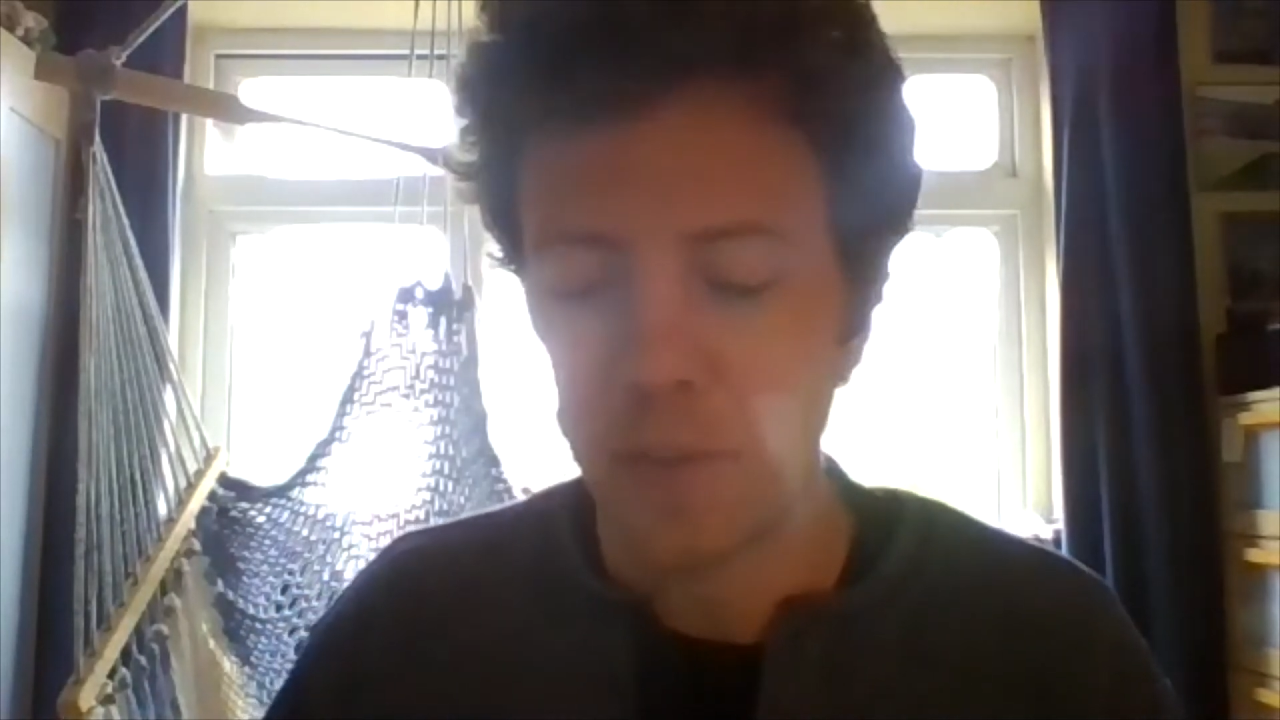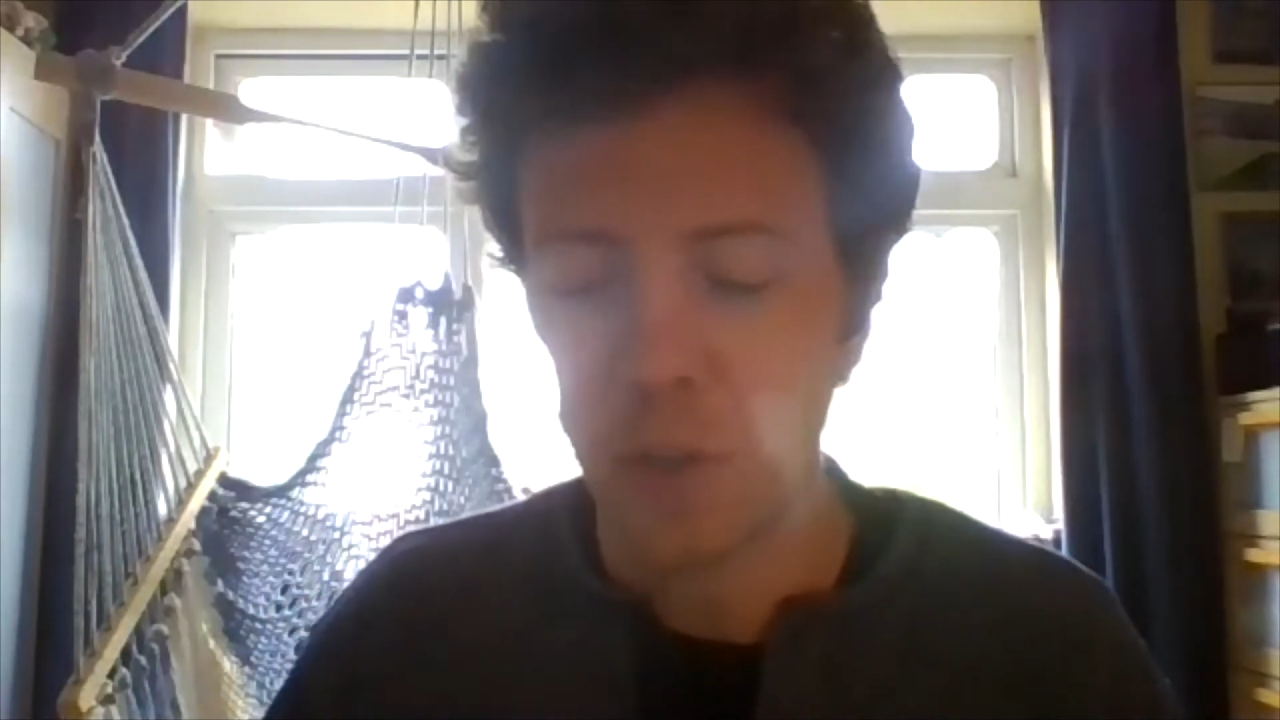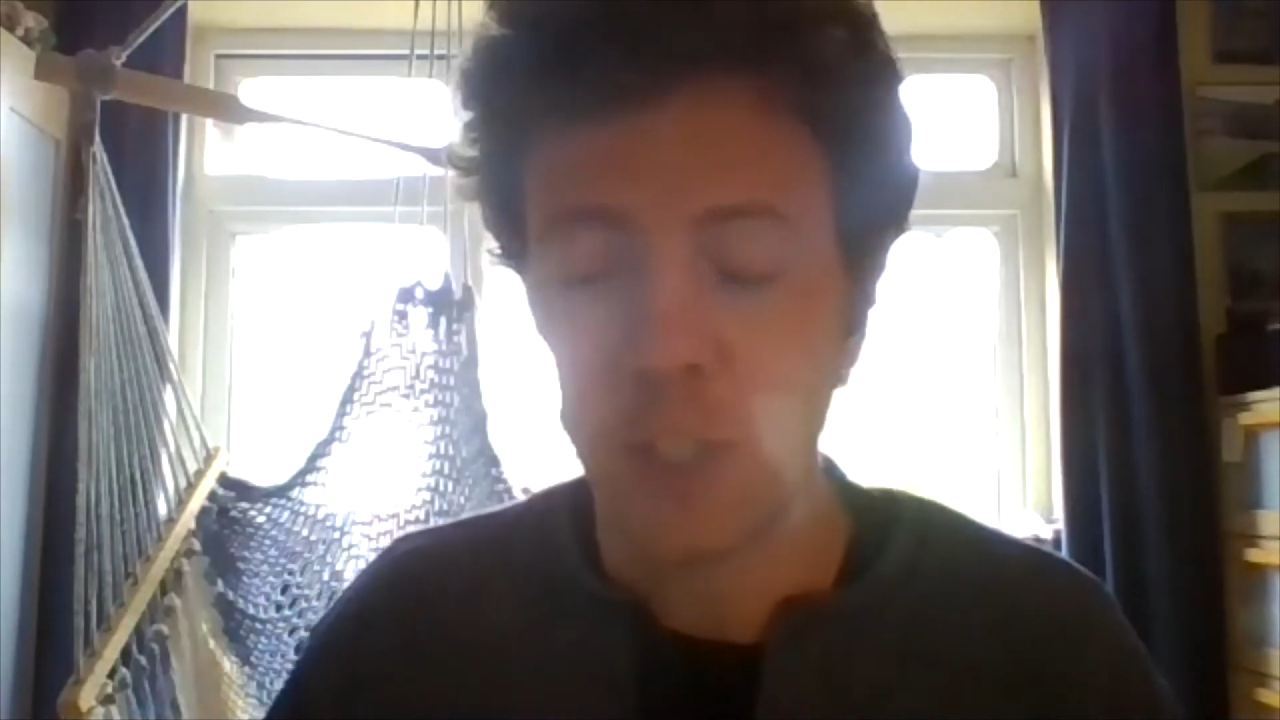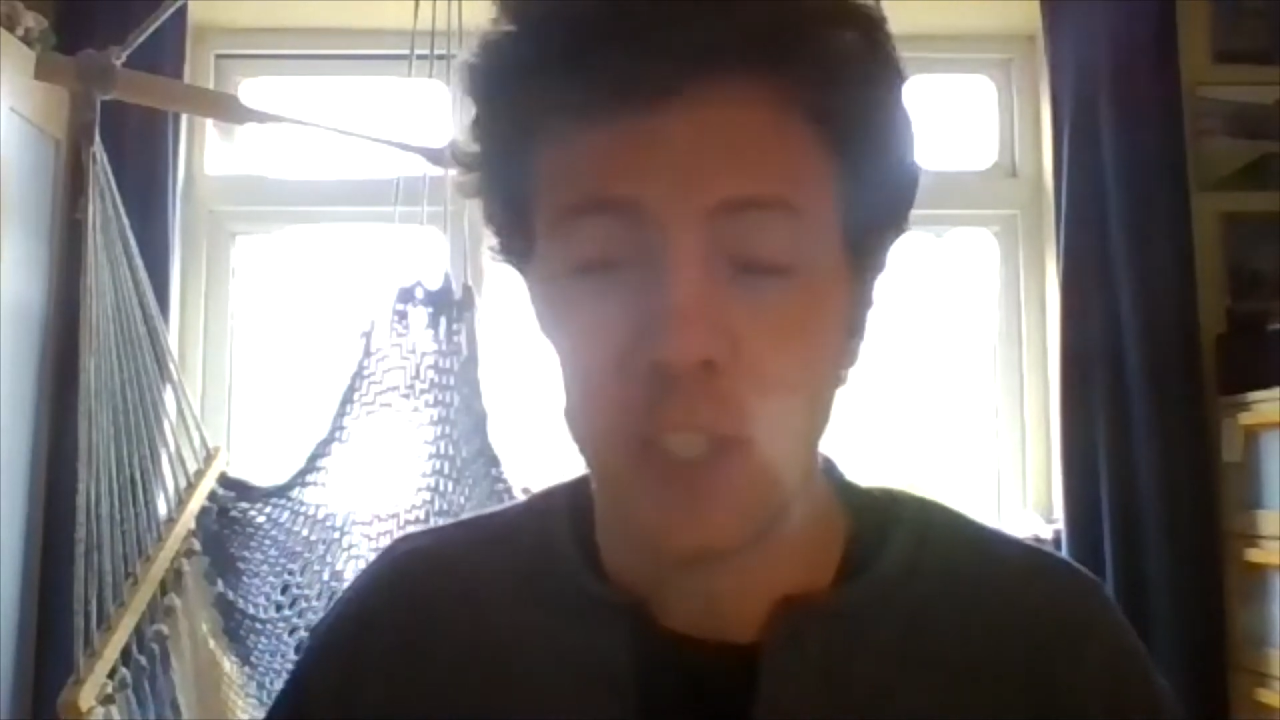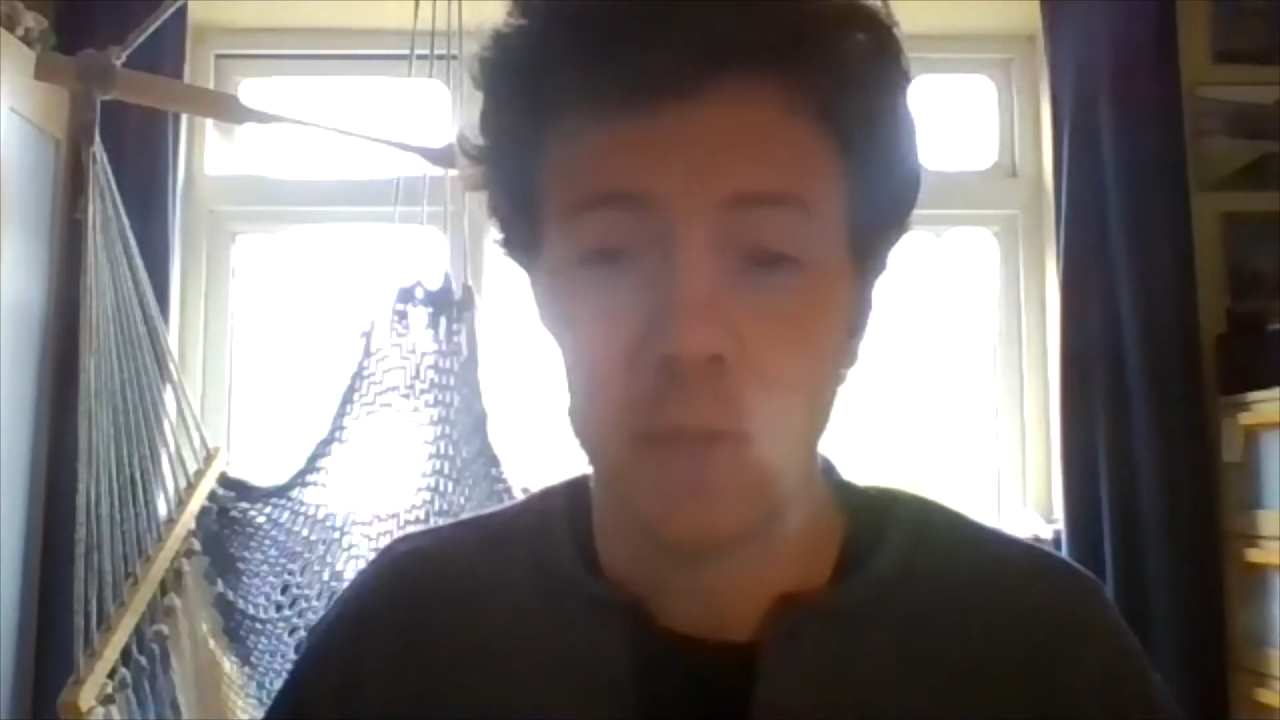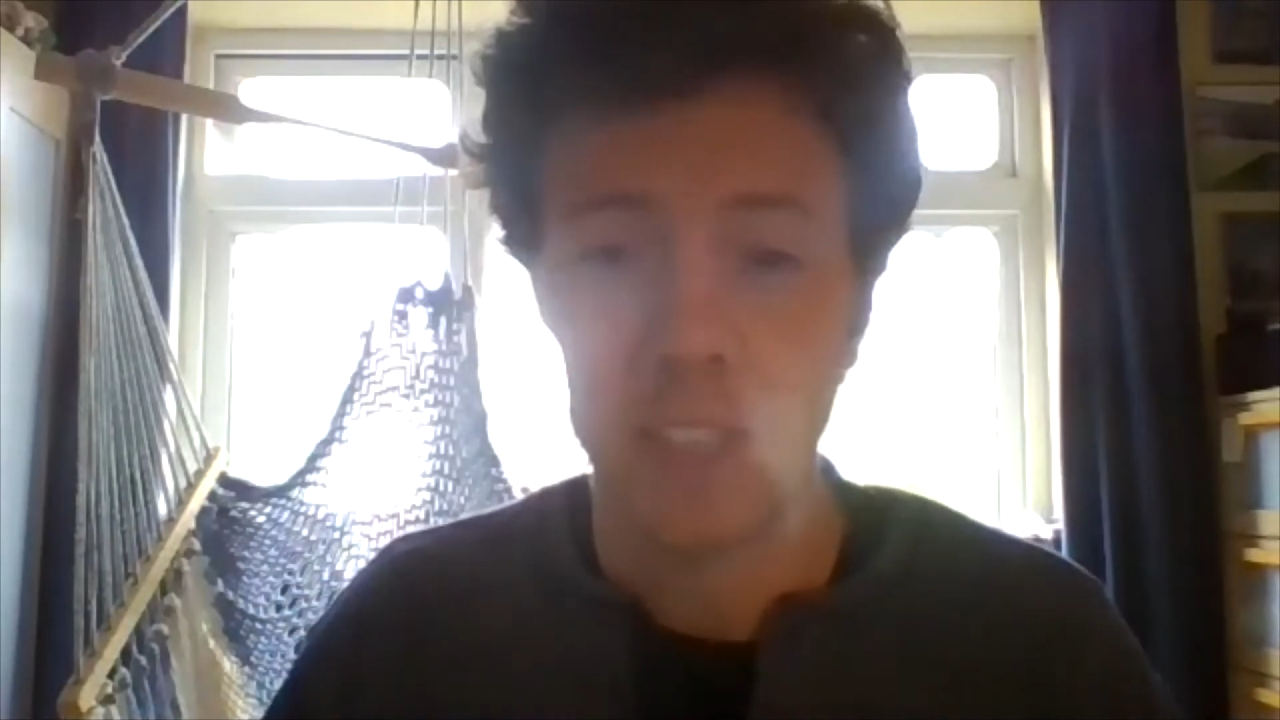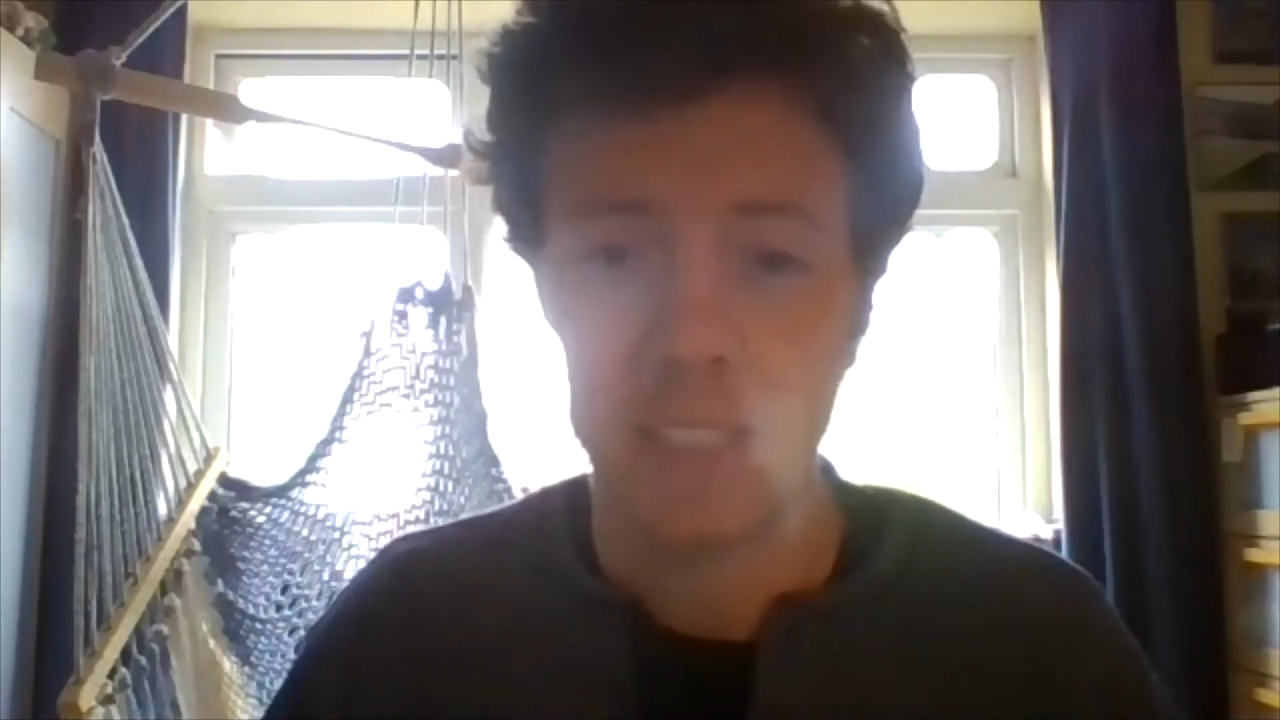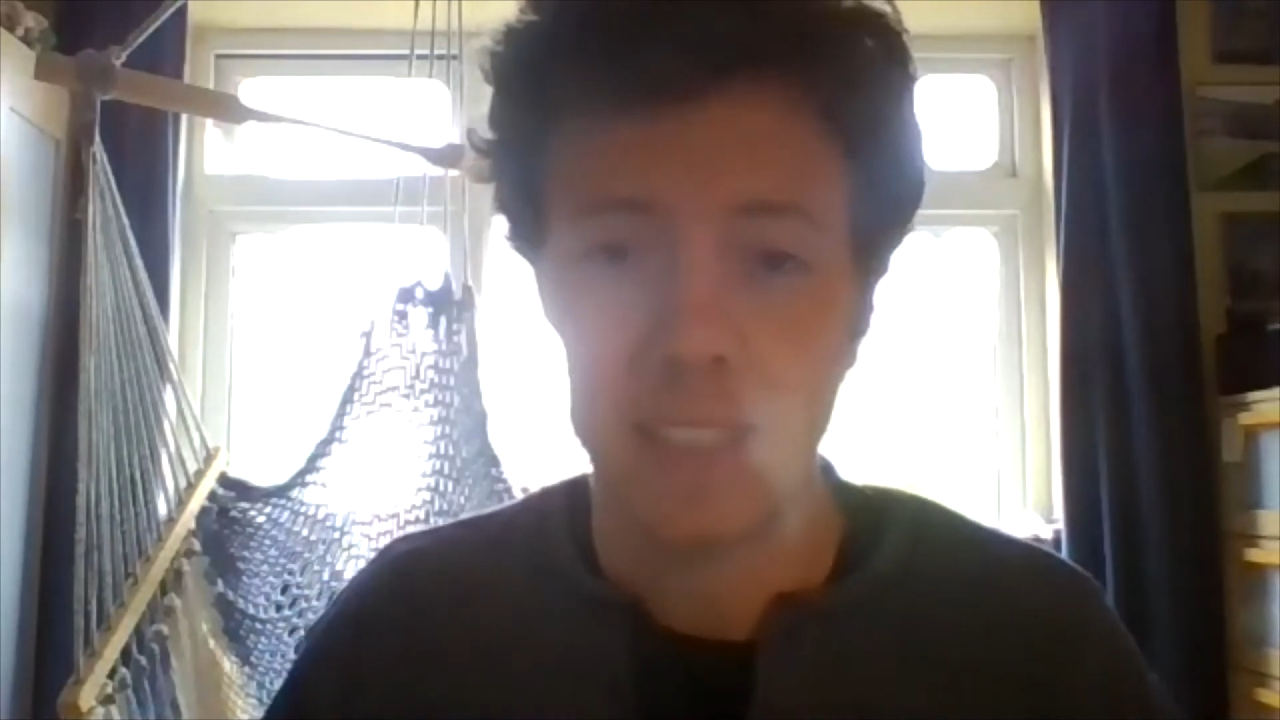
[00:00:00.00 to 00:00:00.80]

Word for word: your Christian friends